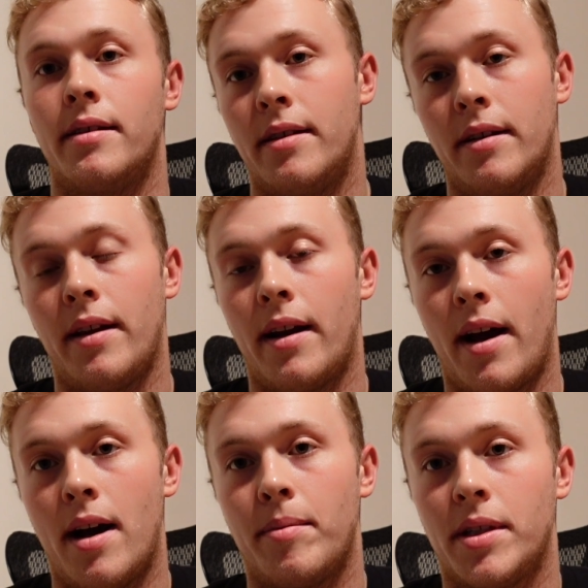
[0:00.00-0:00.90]
until that
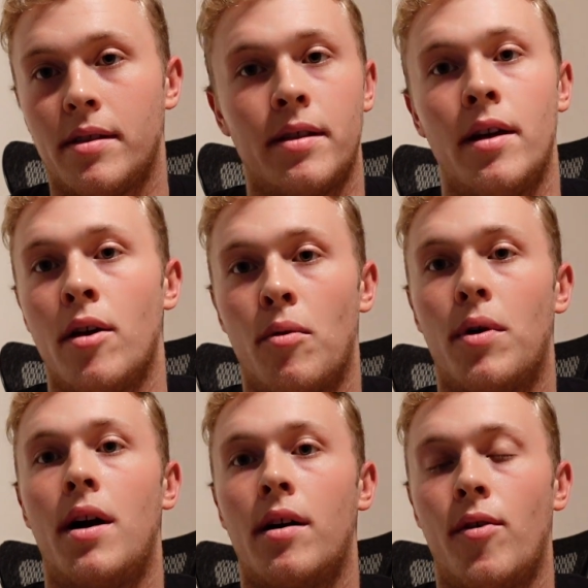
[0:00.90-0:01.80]
happens,
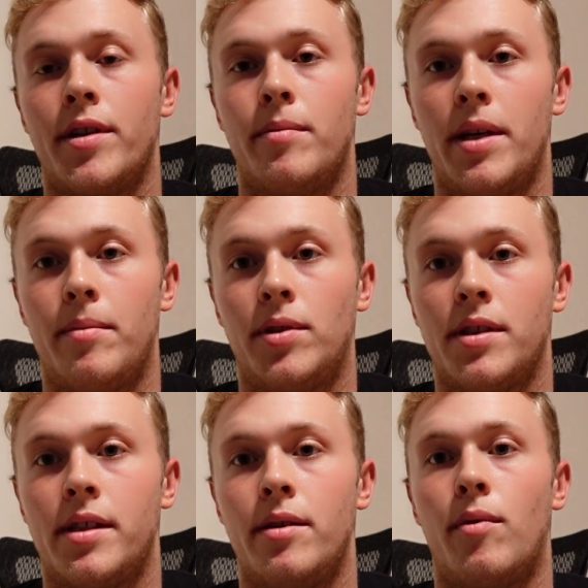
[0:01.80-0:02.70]
we're not going to be able to
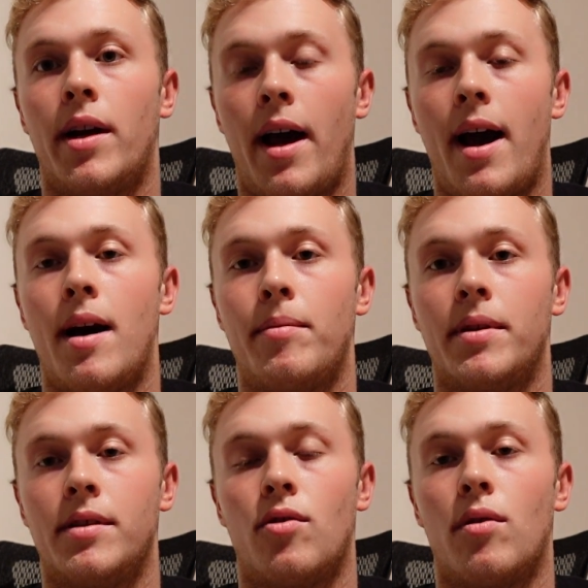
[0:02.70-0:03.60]
see what
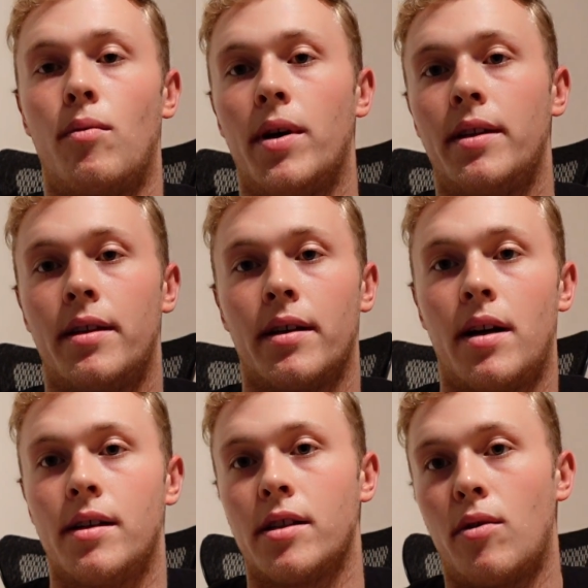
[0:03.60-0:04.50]
happened or what the
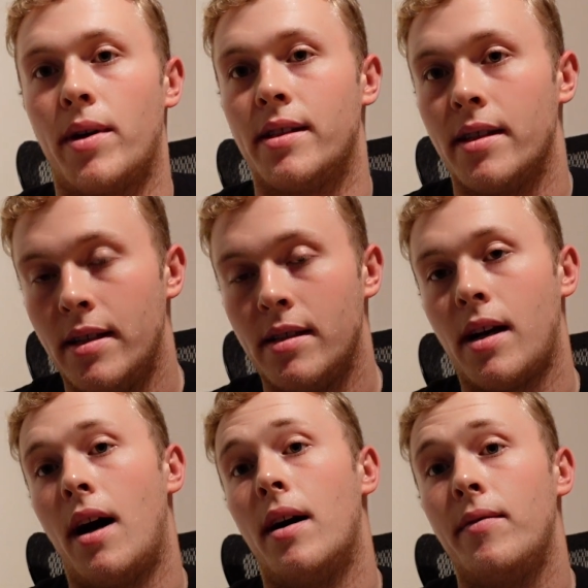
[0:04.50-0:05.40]
consequence is
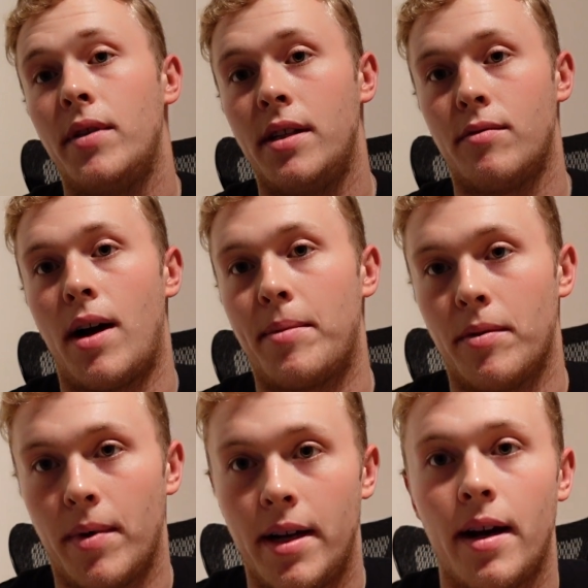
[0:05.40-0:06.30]
of these
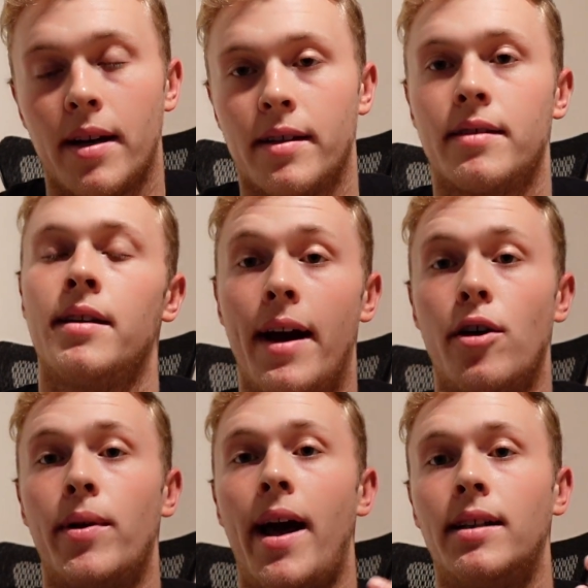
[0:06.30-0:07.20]
rapid rate hikes. I
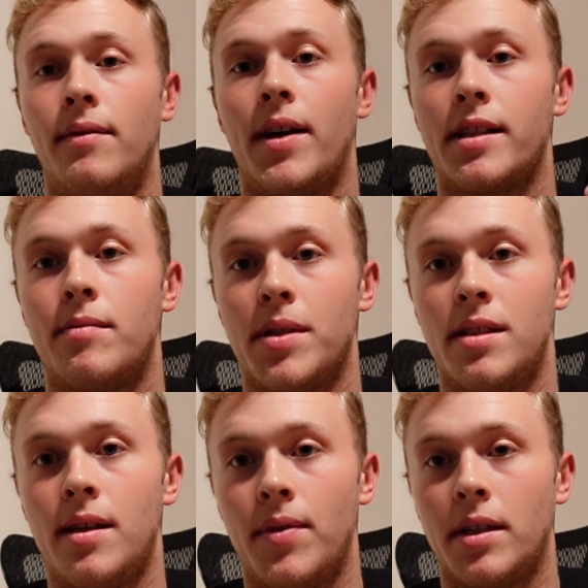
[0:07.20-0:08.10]
know in Halifax
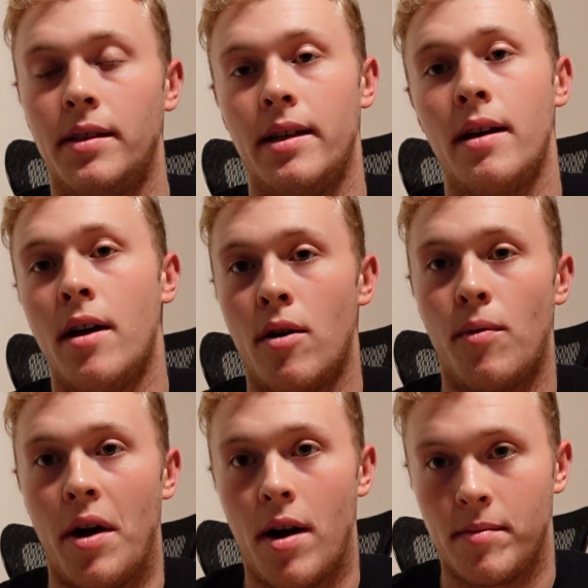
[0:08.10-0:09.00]
specifically,
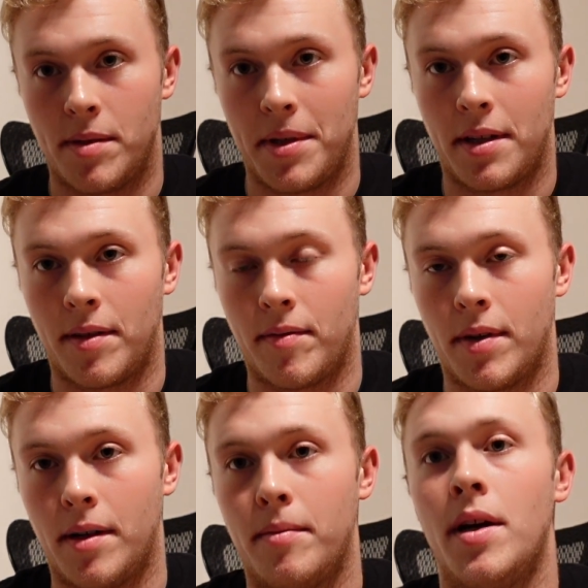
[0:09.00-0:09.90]
where I'm speaking
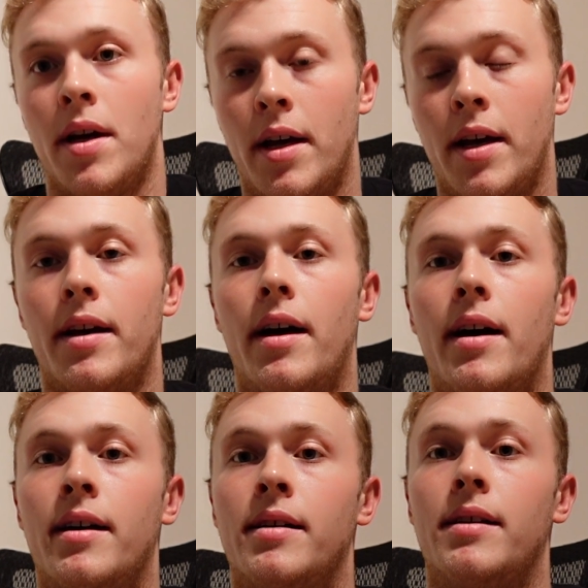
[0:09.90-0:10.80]
from,
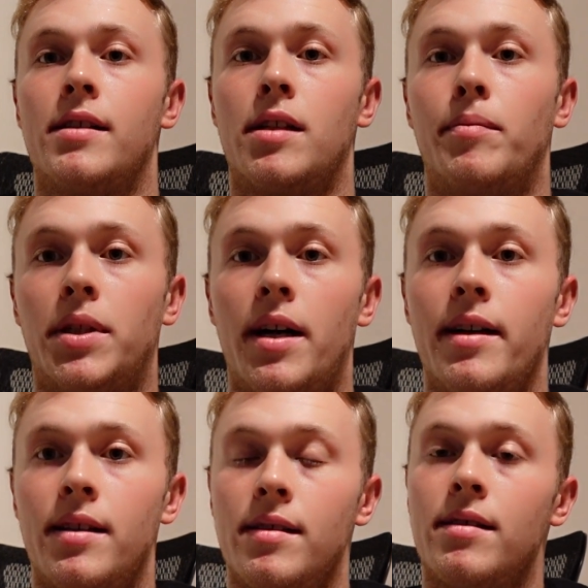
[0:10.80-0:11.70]
uh,
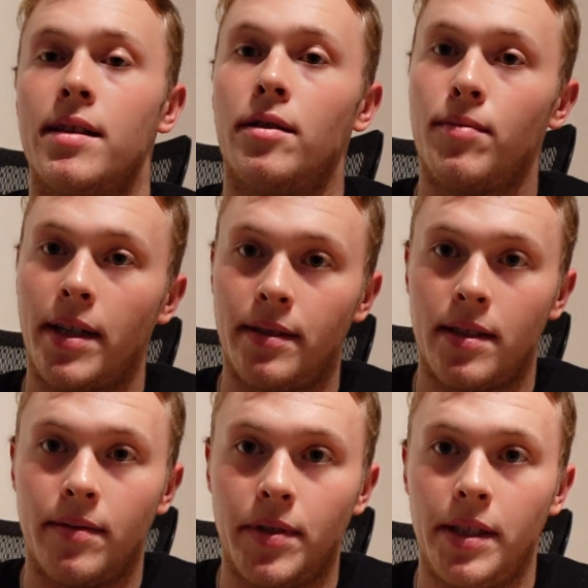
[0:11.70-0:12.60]
supply is still
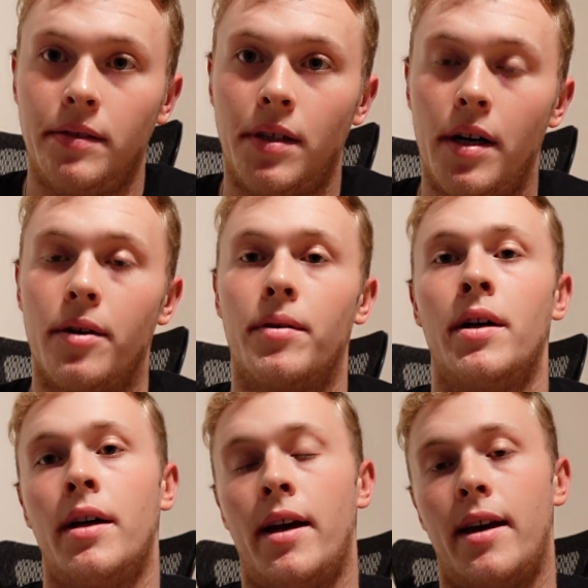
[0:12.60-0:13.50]
relatively low
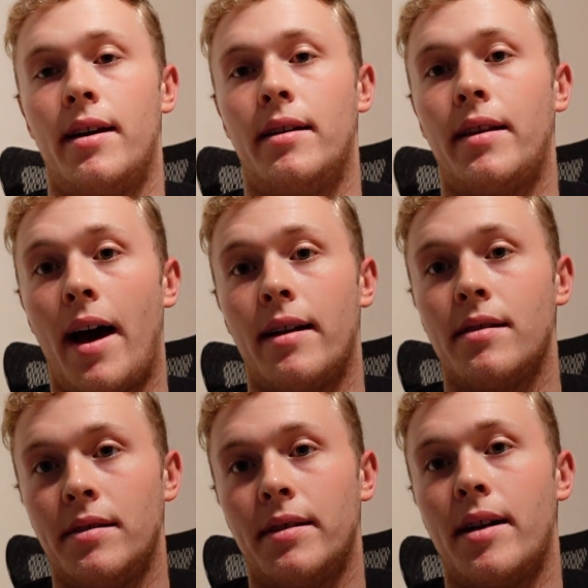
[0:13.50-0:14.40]
and that
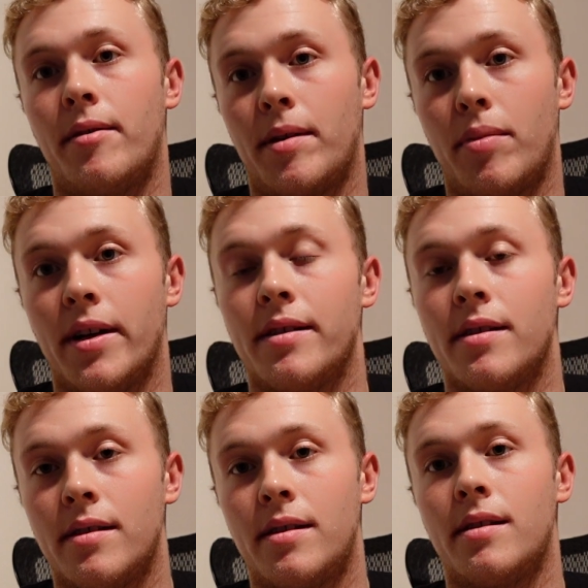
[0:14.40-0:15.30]
is allowing
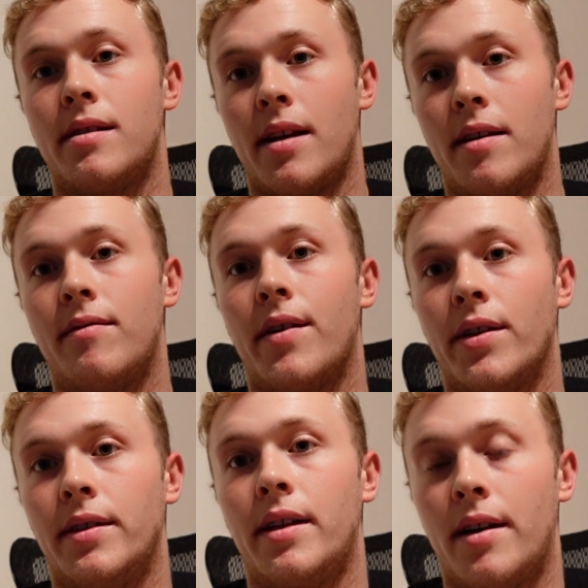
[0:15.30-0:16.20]
prices to stay
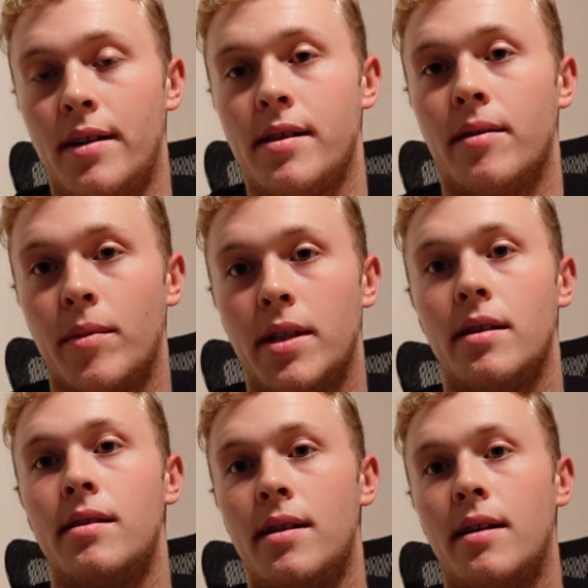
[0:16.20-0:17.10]
fairly constant. We
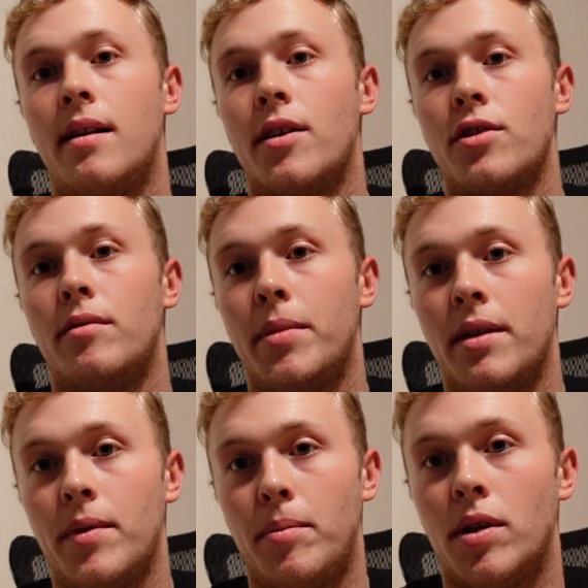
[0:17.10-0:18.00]
did see an initial bit
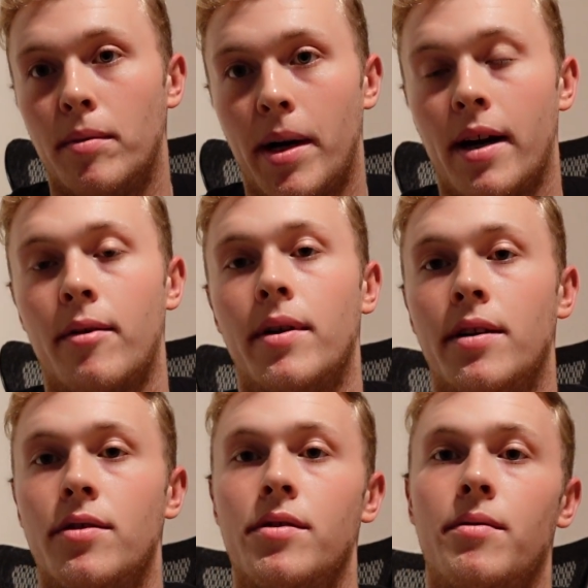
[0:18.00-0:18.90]
of a pullback when
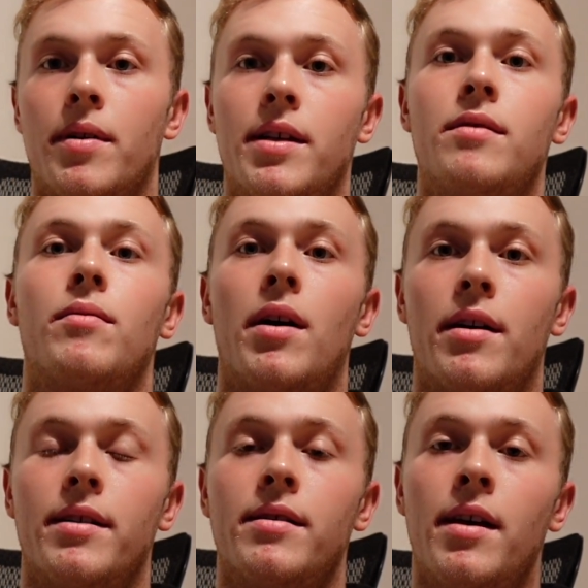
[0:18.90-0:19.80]
interest rates
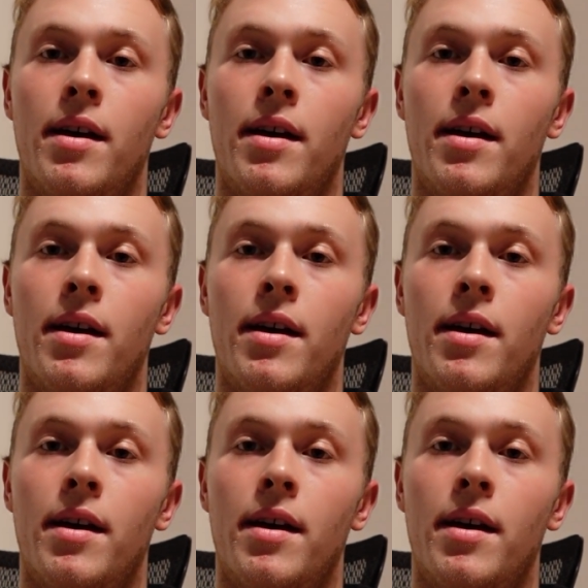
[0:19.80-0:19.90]
rise.